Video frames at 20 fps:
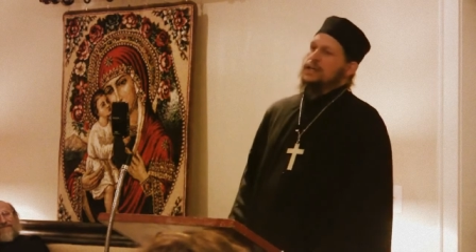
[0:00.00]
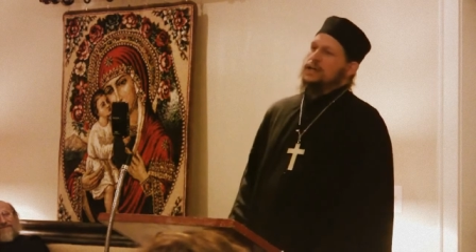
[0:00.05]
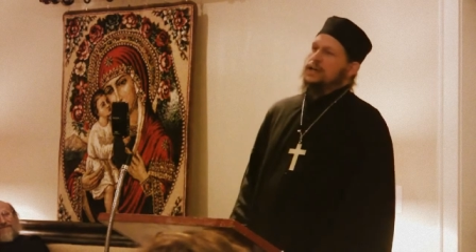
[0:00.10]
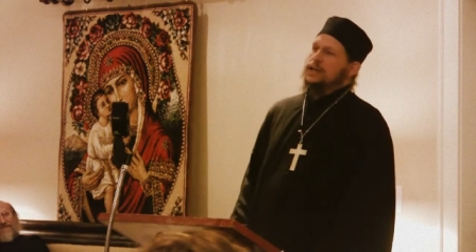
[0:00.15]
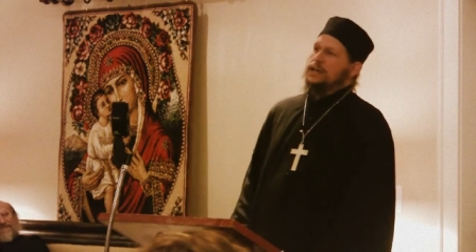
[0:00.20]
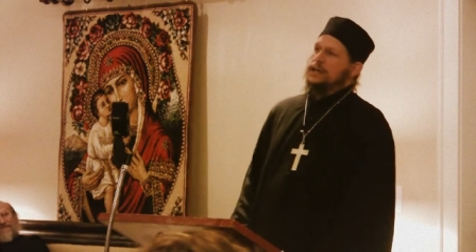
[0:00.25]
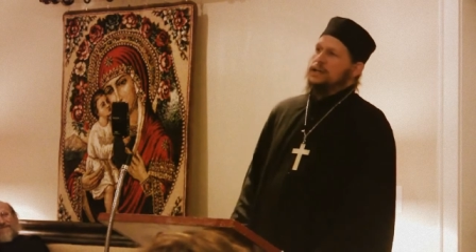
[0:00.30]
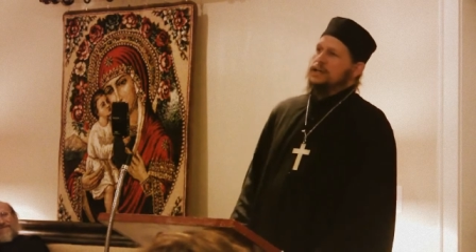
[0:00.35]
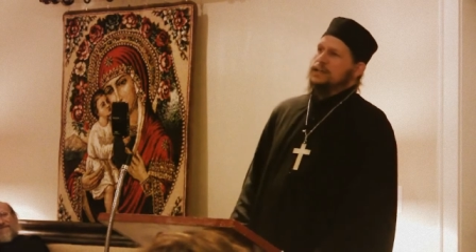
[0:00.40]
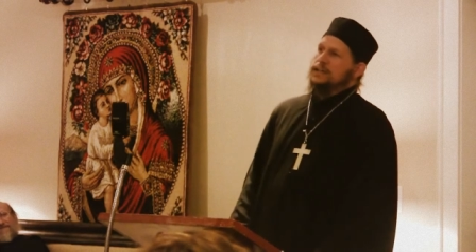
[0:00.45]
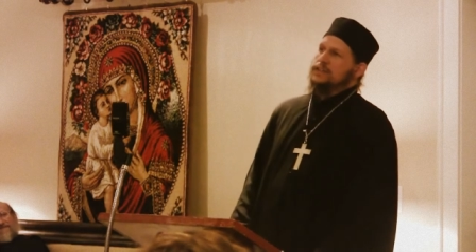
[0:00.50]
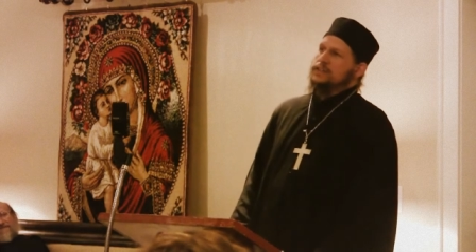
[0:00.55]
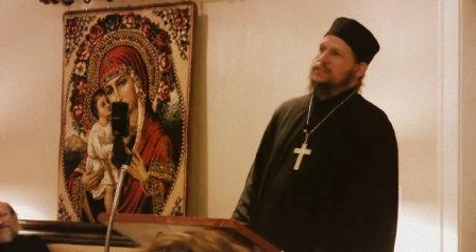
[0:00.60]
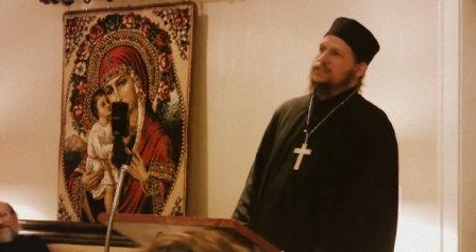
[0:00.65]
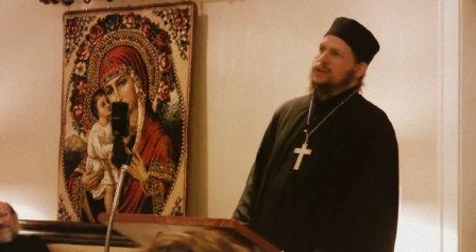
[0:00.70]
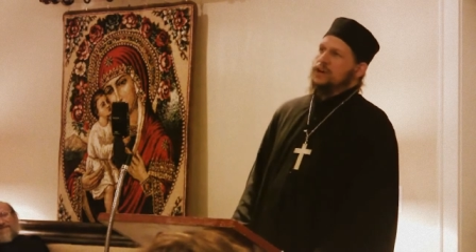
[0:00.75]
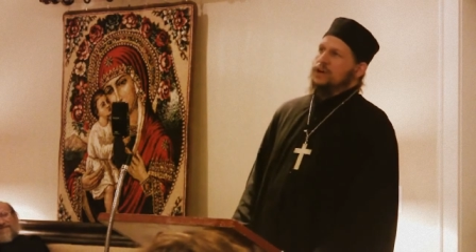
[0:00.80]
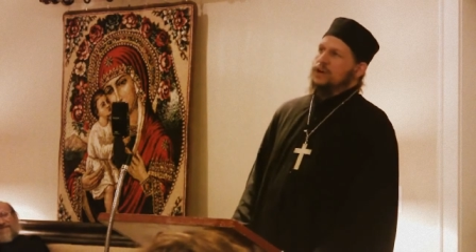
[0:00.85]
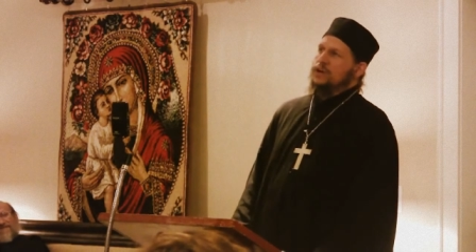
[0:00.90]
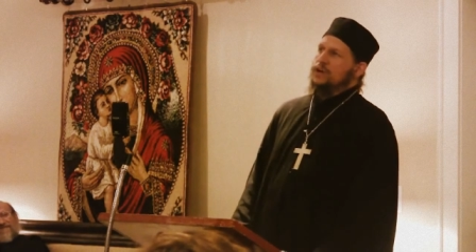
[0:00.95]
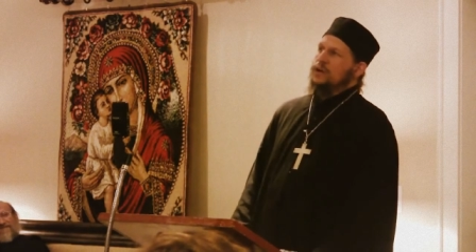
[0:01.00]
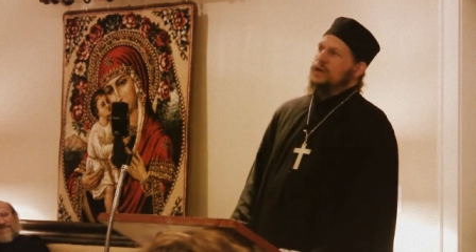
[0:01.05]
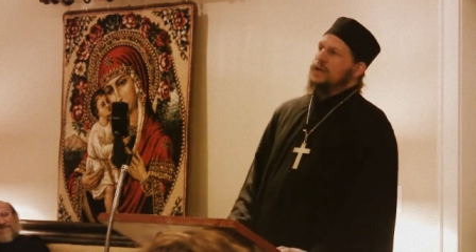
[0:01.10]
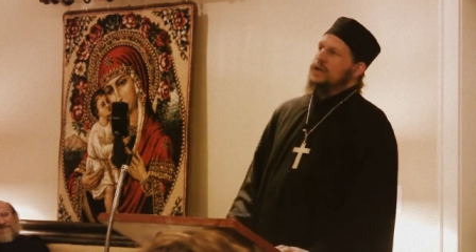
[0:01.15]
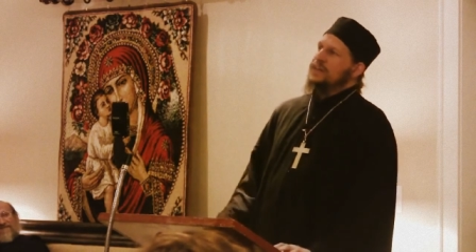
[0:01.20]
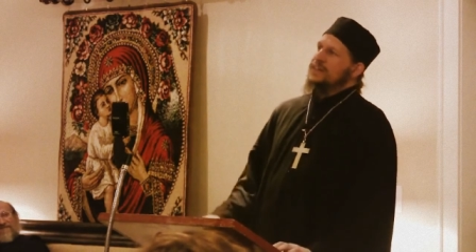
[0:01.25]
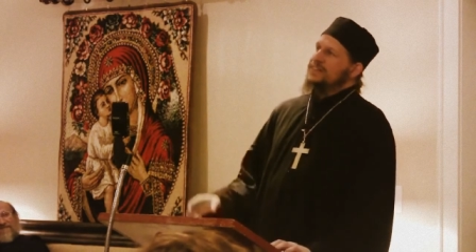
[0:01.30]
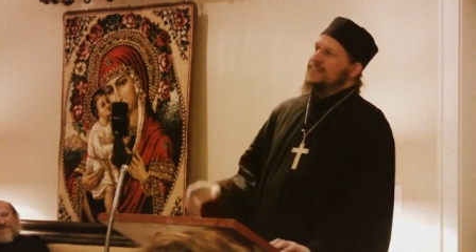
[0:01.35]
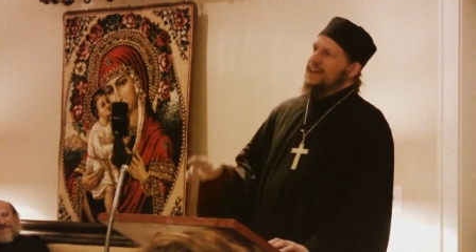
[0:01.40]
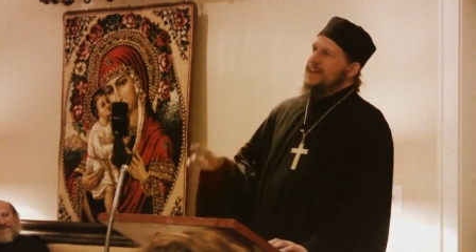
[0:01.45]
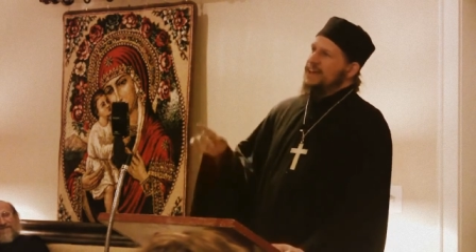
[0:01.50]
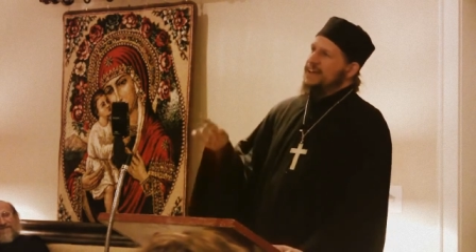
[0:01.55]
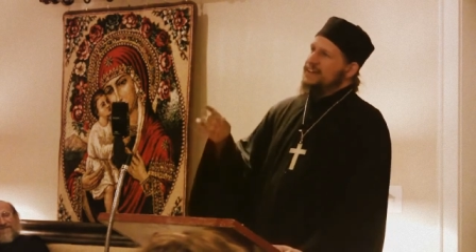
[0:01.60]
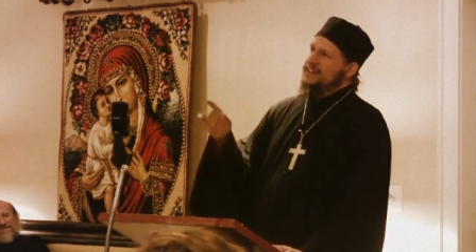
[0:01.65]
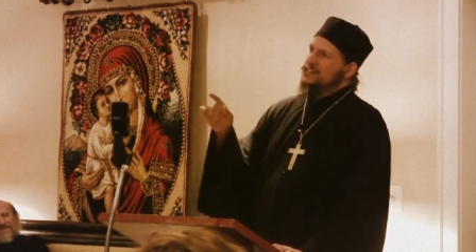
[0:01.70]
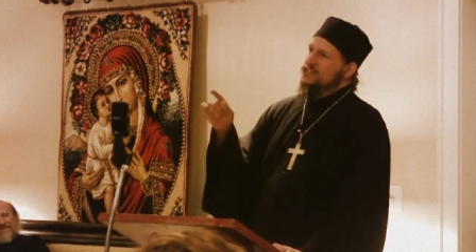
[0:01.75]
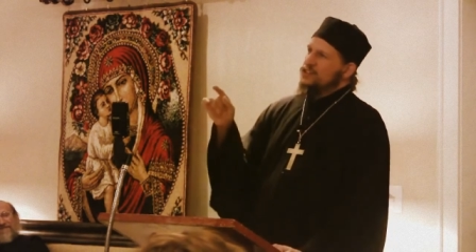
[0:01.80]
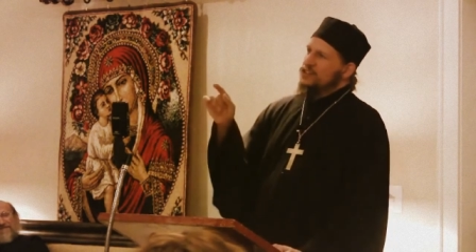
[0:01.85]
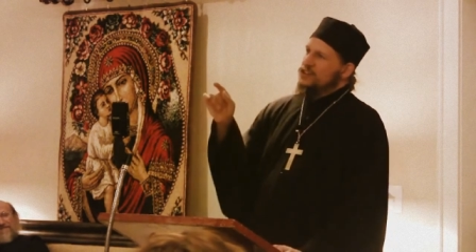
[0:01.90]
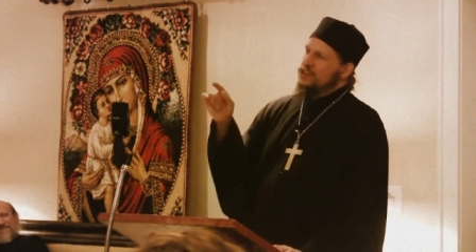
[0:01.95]
Uh, so
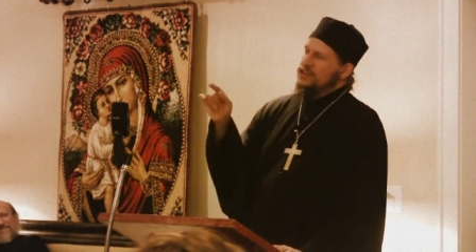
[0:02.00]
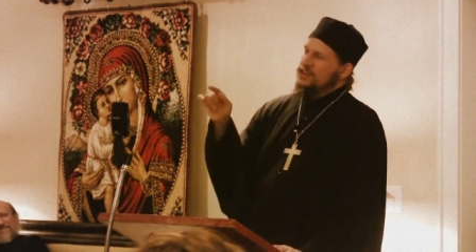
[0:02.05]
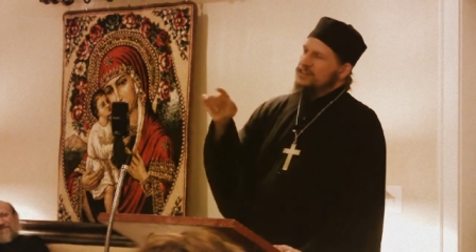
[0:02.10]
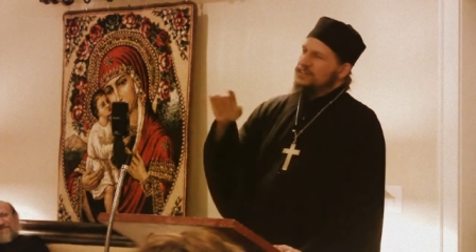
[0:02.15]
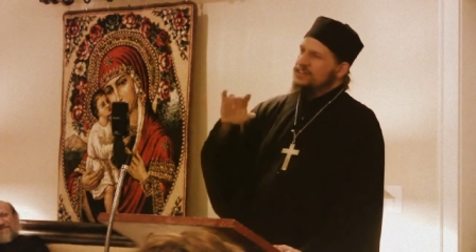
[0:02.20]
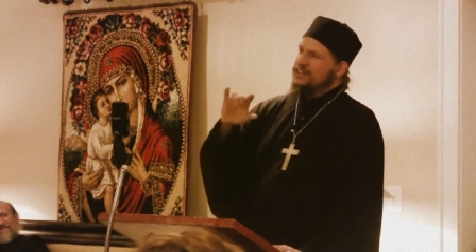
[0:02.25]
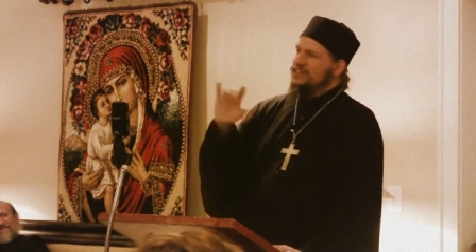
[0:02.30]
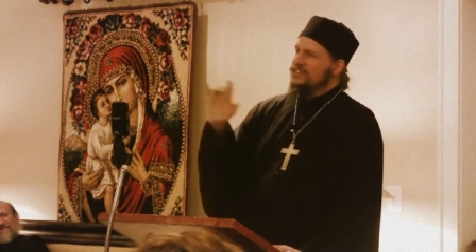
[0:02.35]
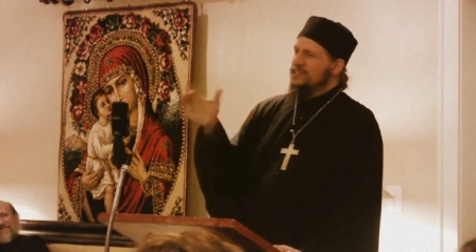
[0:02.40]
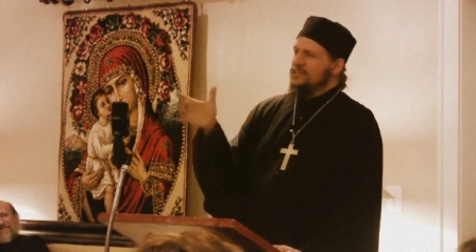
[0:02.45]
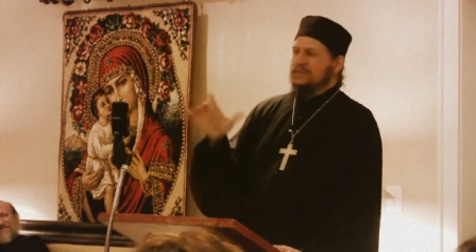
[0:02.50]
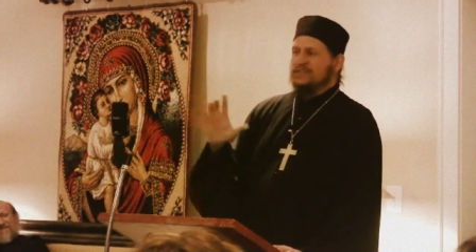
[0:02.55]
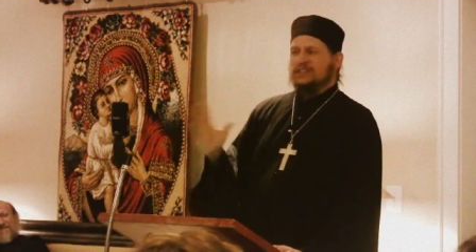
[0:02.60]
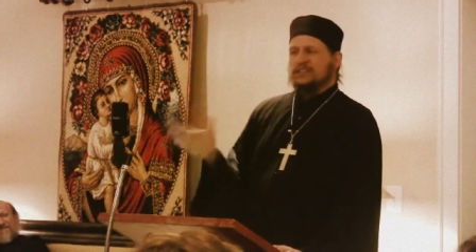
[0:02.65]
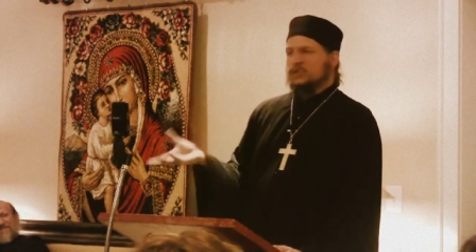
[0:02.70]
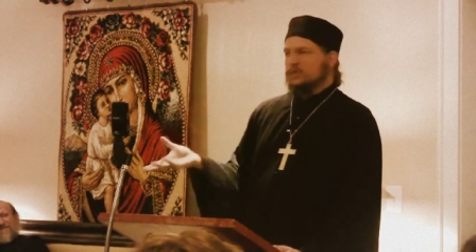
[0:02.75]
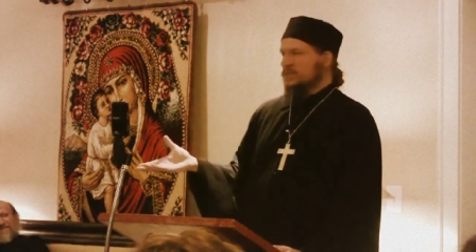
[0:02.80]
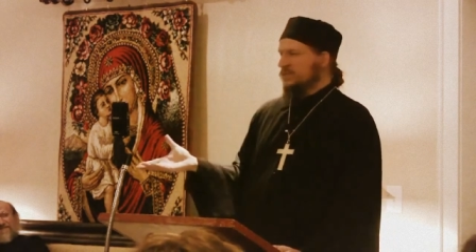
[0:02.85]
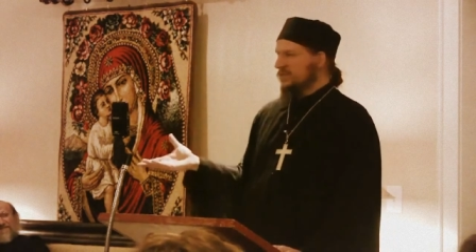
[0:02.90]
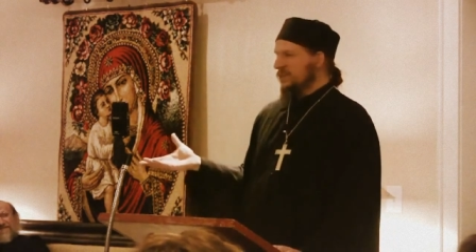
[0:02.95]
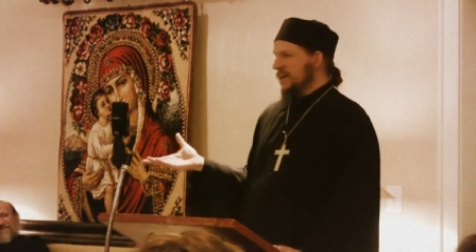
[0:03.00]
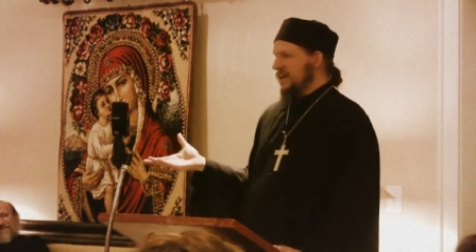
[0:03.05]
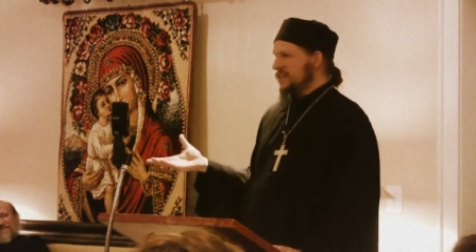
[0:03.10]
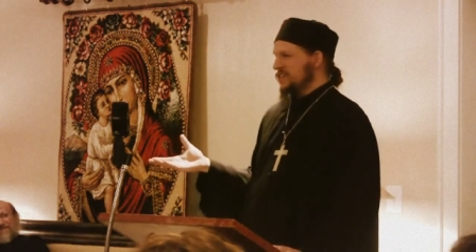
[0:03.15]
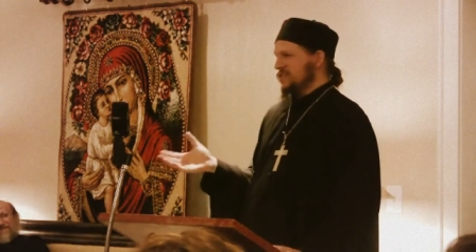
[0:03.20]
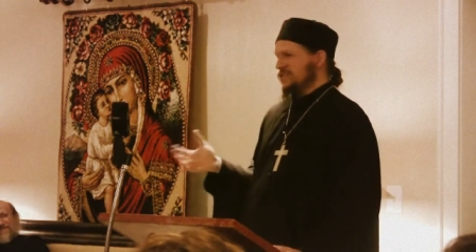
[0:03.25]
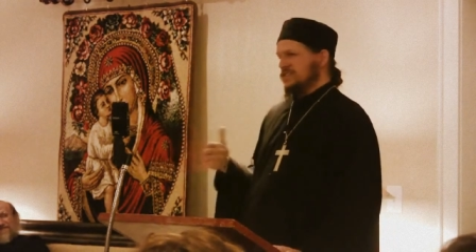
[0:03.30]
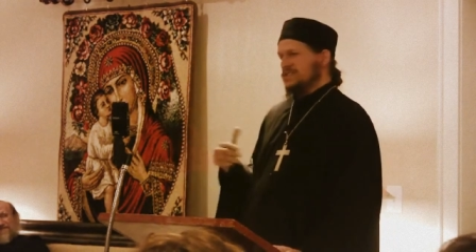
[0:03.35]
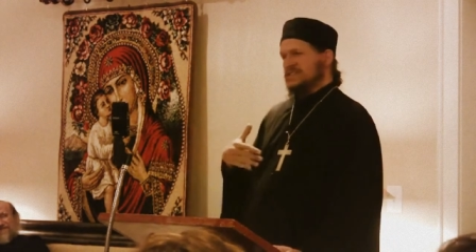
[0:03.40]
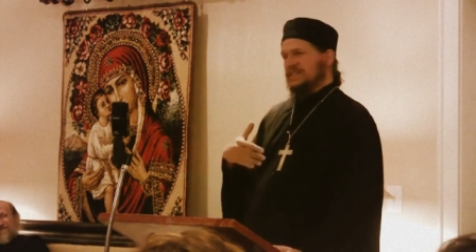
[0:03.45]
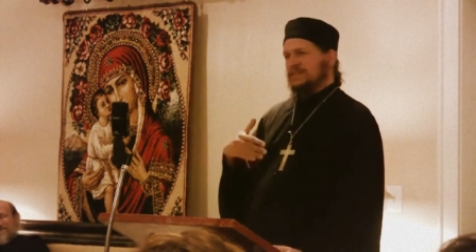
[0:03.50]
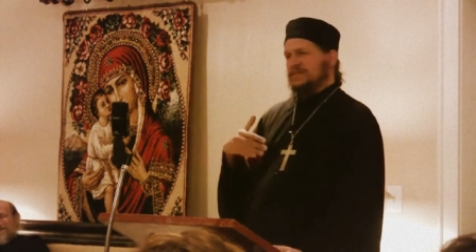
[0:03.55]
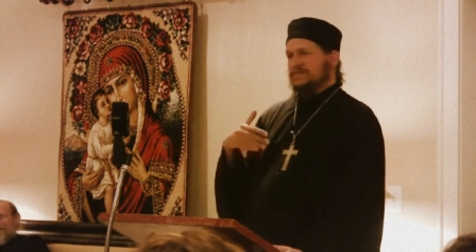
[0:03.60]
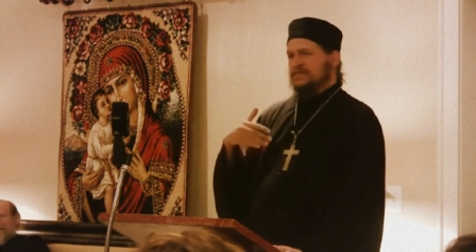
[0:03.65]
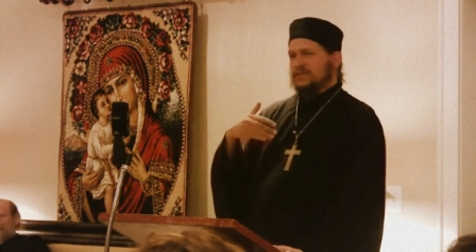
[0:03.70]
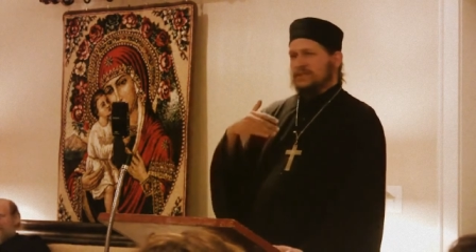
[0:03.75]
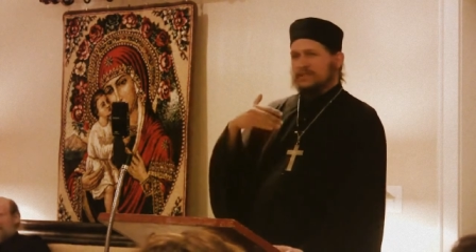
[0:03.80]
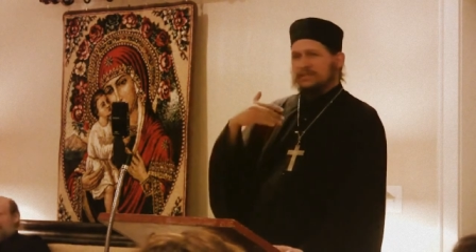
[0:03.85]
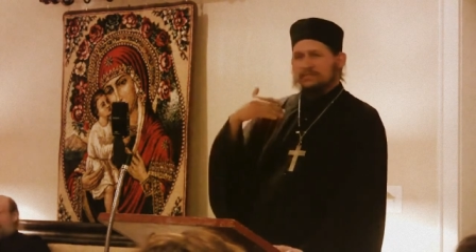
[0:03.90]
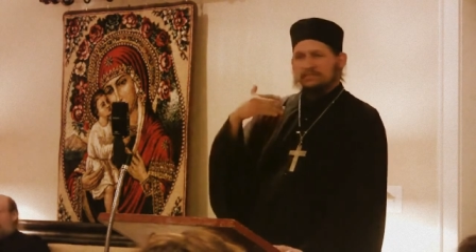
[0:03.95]
that, so there, are, you know, different interpretations,
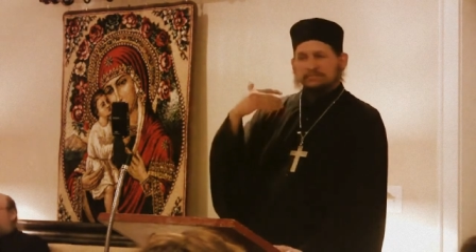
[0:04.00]
different,